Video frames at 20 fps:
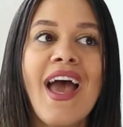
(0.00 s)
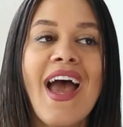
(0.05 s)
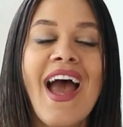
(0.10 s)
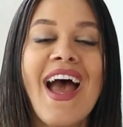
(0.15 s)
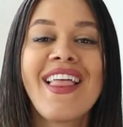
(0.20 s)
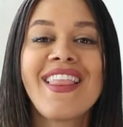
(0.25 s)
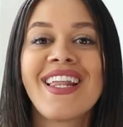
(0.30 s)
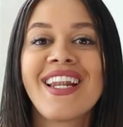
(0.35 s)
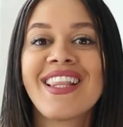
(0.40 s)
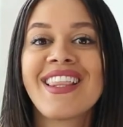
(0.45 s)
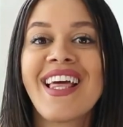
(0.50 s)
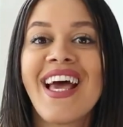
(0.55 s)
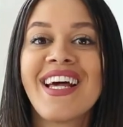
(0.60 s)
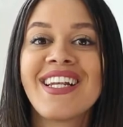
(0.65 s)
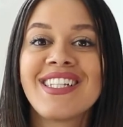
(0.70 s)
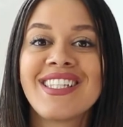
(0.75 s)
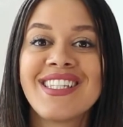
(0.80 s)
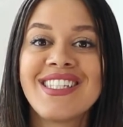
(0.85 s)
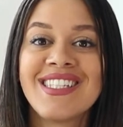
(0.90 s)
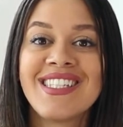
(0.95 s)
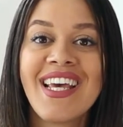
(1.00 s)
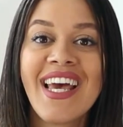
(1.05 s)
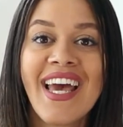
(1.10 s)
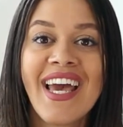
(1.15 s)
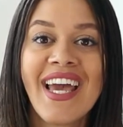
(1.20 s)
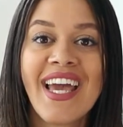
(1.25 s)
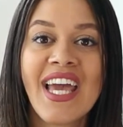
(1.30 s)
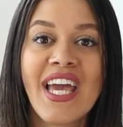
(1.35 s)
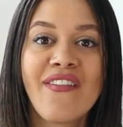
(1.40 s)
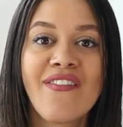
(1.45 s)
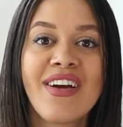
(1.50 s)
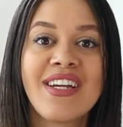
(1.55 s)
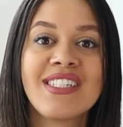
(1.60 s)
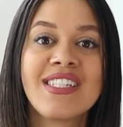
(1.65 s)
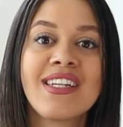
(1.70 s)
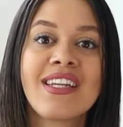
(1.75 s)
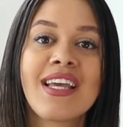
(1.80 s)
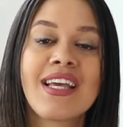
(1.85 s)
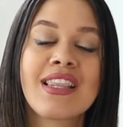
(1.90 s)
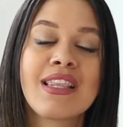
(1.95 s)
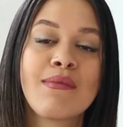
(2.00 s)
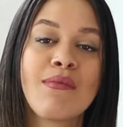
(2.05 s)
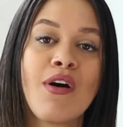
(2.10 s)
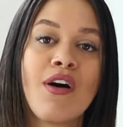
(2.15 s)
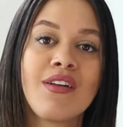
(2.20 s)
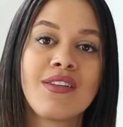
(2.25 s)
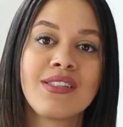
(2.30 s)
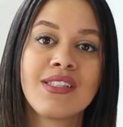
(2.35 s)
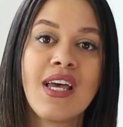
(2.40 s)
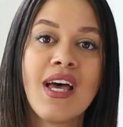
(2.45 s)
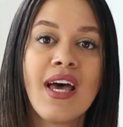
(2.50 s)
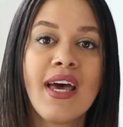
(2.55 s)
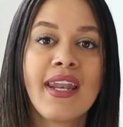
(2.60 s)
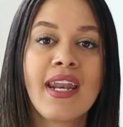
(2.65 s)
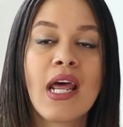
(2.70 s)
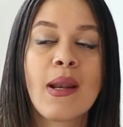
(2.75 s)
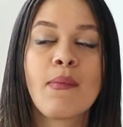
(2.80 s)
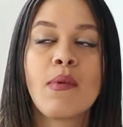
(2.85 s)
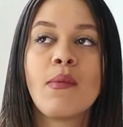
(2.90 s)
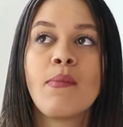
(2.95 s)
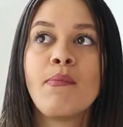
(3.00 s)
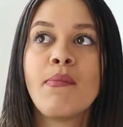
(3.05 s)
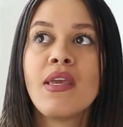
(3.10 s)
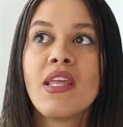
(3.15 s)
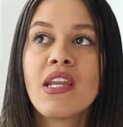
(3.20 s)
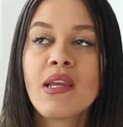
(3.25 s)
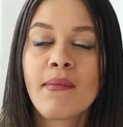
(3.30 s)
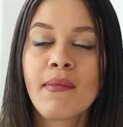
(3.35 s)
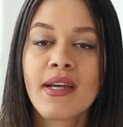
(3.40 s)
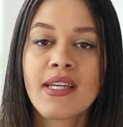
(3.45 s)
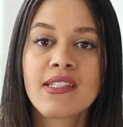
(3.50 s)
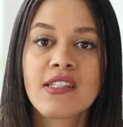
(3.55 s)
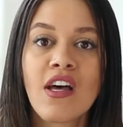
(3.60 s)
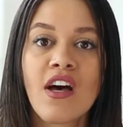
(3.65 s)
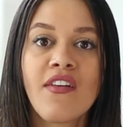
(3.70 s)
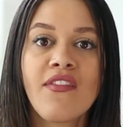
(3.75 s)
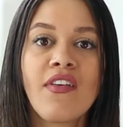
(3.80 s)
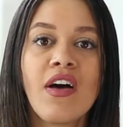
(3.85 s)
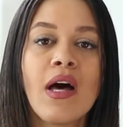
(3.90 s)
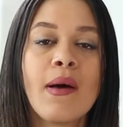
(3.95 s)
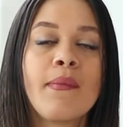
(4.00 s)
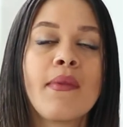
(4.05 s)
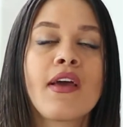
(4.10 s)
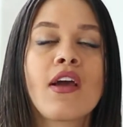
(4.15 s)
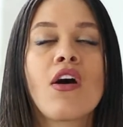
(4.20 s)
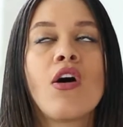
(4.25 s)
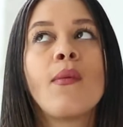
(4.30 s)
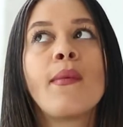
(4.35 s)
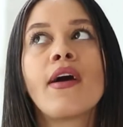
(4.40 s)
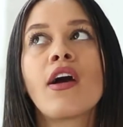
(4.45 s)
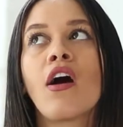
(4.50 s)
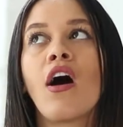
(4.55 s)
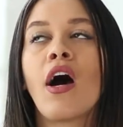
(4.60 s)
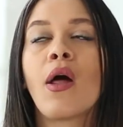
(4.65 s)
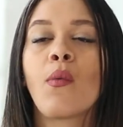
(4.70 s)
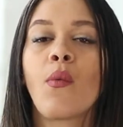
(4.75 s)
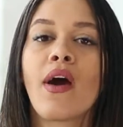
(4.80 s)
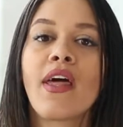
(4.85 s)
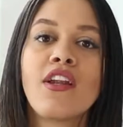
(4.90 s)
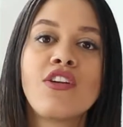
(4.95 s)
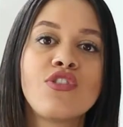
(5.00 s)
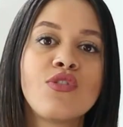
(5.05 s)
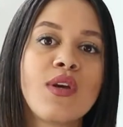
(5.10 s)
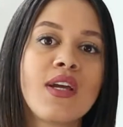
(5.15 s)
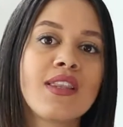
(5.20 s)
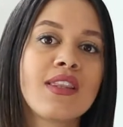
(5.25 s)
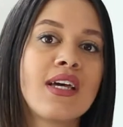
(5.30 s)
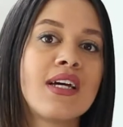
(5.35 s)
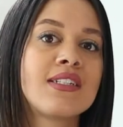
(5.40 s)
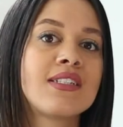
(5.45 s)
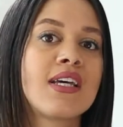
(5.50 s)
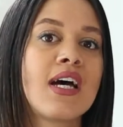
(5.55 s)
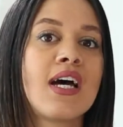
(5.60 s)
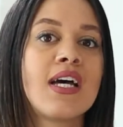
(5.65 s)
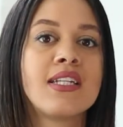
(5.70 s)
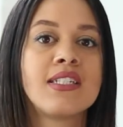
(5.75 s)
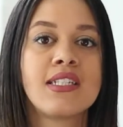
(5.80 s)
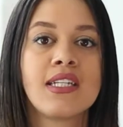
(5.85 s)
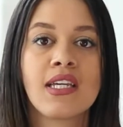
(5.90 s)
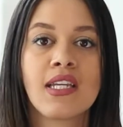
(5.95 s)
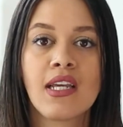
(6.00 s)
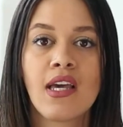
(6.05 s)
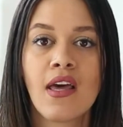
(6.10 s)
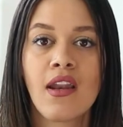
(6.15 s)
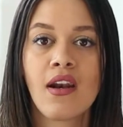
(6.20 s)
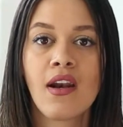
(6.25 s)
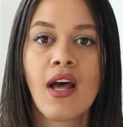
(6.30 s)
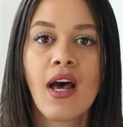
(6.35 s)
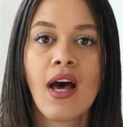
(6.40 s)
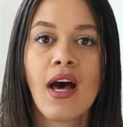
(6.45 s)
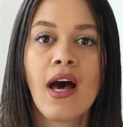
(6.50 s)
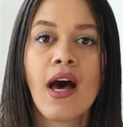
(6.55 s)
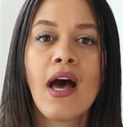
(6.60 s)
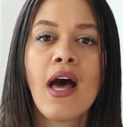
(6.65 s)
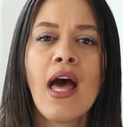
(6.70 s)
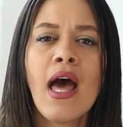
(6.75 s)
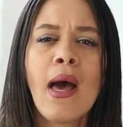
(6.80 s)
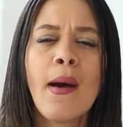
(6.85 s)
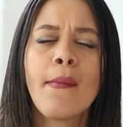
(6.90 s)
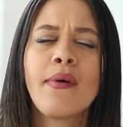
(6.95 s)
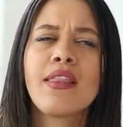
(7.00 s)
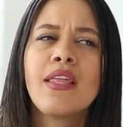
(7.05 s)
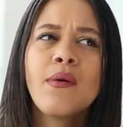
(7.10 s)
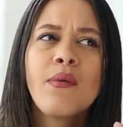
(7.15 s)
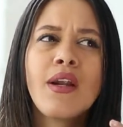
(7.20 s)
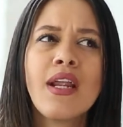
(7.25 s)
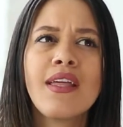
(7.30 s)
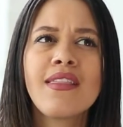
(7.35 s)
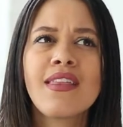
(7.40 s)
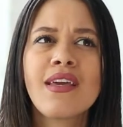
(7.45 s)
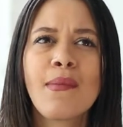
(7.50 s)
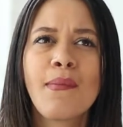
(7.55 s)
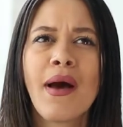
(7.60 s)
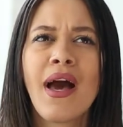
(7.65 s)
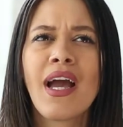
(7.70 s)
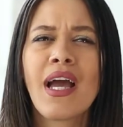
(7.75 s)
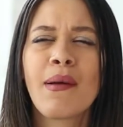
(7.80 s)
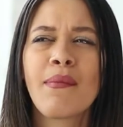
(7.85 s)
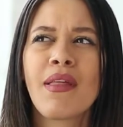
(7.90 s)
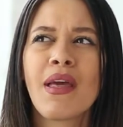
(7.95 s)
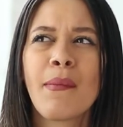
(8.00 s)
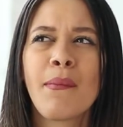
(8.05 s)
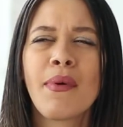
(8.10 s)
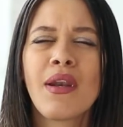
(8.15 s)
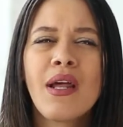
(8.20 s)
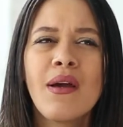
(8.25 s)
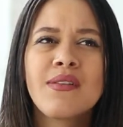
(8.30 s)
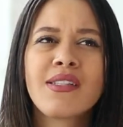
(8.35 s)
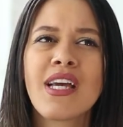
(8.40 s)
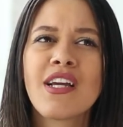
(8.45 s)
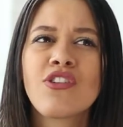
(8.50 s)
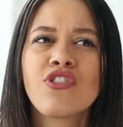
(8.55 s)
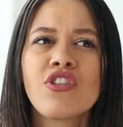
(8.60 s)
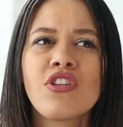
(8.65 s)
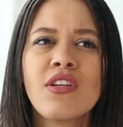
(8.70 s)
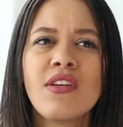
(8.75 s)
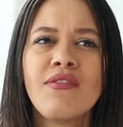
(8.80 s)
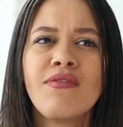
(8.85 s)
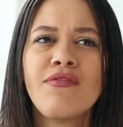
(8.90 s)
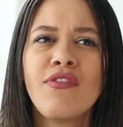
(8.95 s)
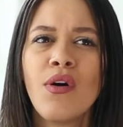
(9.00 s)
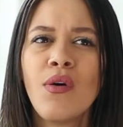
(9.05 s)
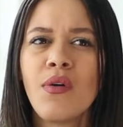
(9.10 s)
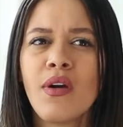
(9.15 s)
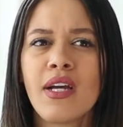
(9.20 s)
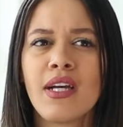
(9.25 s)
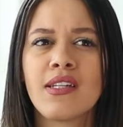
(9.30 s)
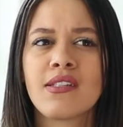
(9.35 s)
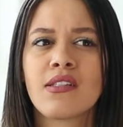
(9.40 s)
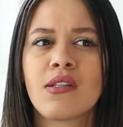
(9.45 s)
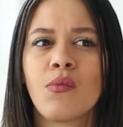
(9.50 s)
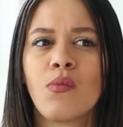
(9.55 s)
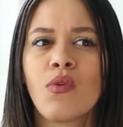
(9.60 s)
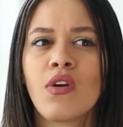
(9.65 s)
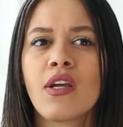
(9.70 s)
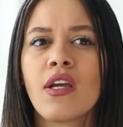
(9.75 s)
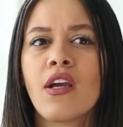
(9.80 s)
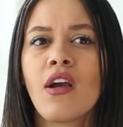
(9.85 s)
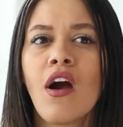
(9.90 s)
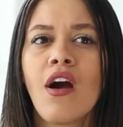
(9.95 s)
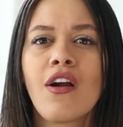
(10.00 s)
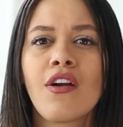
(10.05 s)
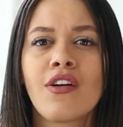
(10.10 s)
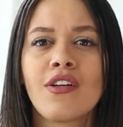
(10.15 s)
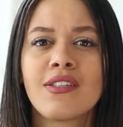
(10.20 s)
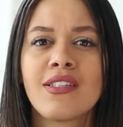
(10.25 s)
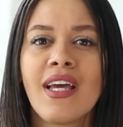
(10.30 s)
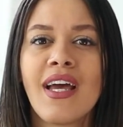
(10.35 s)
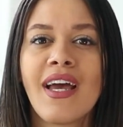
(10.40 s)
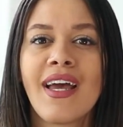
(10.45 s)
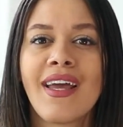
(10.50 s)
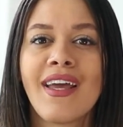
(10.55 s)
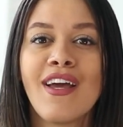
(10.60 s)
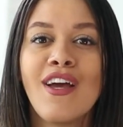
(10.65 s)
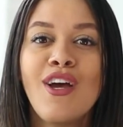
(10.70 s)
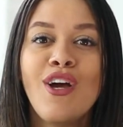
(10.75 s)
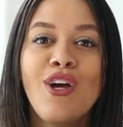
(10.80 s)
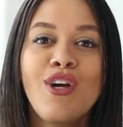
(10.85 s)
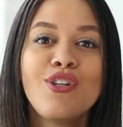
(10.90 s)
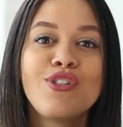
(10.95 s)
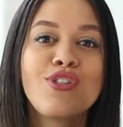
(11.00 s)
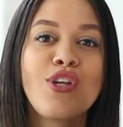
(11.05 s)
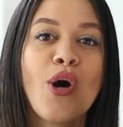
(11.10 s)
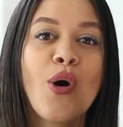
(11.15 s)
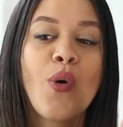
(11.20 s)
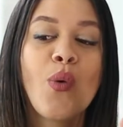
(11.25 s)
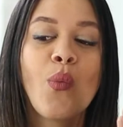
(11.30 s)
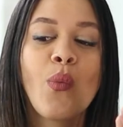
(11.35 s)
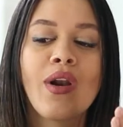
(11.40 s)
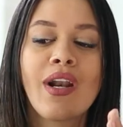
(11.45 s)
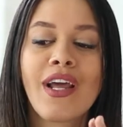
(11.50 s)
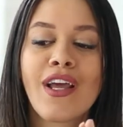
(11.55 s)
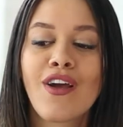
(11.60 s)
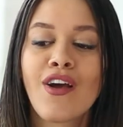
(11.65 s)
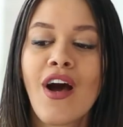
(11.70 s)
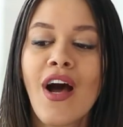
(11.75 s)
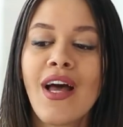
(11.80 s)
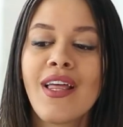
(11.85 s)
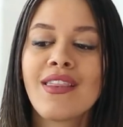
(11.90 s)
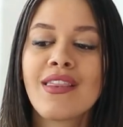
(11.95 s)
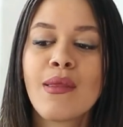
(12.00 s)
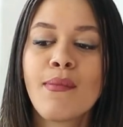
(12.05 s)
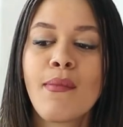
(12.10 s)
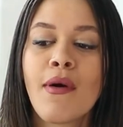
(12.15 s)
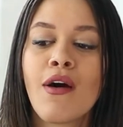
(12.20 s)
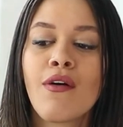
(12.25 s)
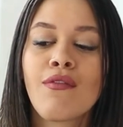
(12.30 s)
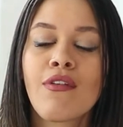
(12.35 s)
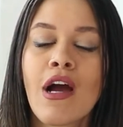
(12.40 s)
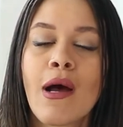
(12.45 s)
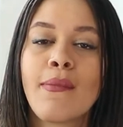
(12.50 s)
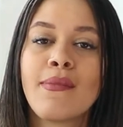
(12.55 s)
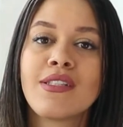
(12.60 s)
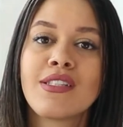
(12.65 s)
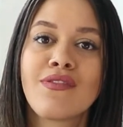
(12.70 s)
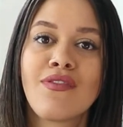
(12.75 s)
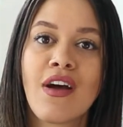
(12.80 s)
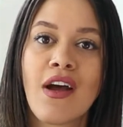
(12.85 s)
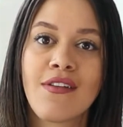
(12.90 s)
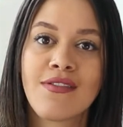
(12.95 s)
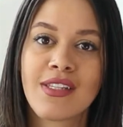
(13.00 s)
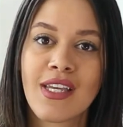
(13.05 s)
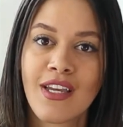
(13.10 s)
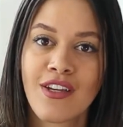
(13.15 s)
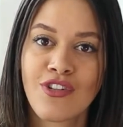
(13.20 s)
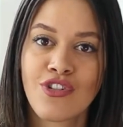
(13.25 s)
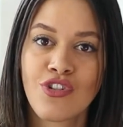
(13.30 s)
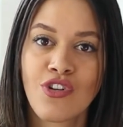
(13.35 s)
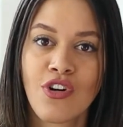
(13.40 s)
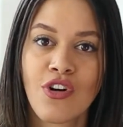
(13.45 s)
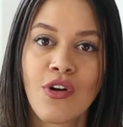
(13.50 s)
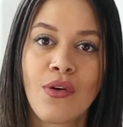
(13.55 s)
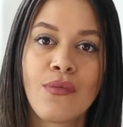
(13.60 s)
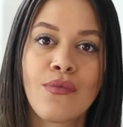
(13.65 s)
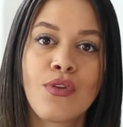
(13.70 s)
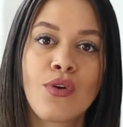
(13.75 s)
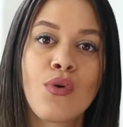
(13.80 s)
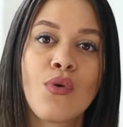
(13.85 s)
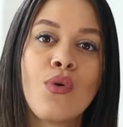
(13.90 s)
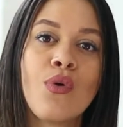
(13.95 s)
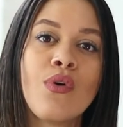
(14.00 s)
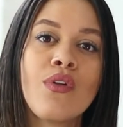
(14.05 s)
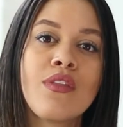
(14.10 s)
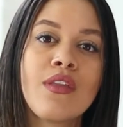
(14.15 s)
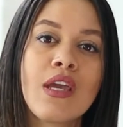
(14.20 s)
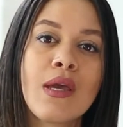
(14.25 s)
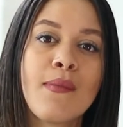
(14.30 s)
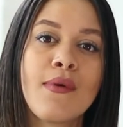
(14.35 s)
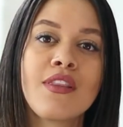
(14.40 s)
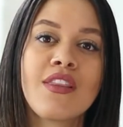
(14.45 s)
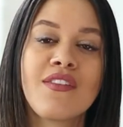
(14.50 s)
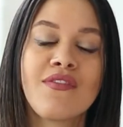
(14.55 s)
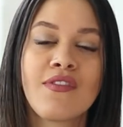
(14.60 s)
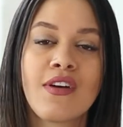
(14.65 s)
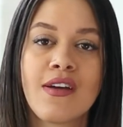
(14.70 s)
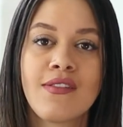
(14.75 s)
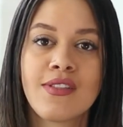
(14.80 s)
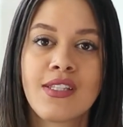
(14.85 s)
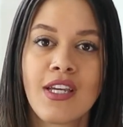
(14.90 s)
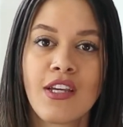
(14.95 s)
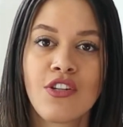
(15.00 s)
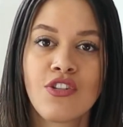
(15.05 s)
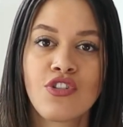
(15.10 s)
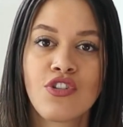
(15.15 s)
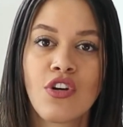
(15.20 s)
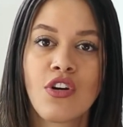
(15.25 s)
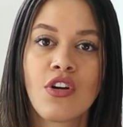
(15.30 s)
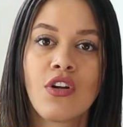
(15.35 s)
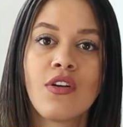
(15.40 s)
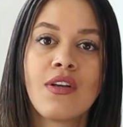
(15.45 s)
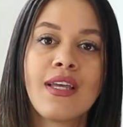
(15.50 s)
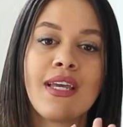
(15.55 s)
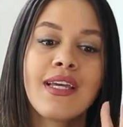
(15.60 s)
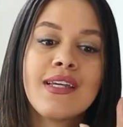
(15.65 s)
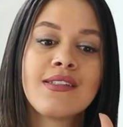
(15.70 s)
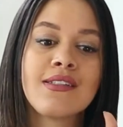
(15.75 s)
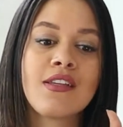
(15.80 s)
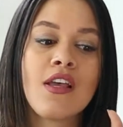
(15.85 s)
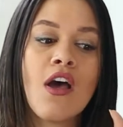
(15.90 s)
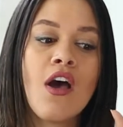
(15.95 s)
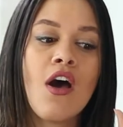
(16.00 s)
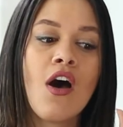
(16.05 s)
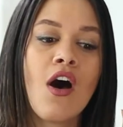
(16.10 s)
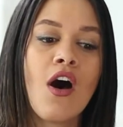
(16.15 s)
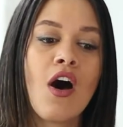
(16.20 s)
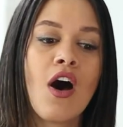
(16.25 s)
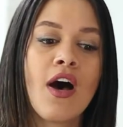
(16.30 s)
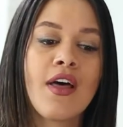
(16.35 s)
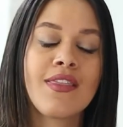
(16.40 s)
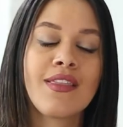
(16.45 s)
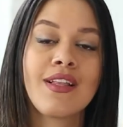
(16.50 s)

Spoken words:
And then at the end of the day, if I didn't get them all done, I'd be beating myself up like, oh my God, why didn't you get that done, da da da da. But then when I think back, I'm like, but I was actually focused and working hard all day. So when I got the Mel Robbins 5-second journal, the cool thing about the 5-second journal is on